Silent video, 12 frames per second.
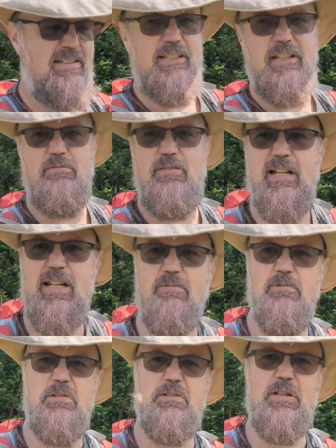And then
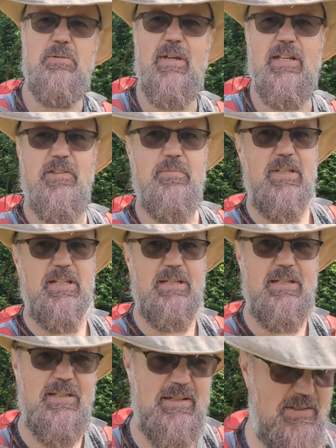feeling rotten makes
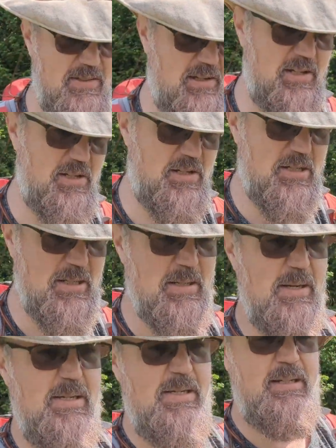me sluggish
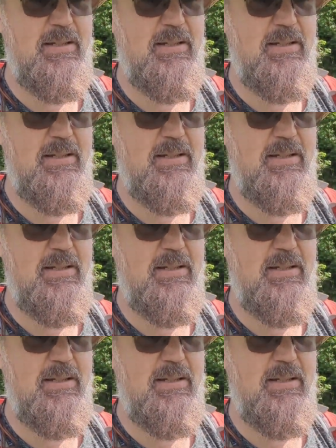and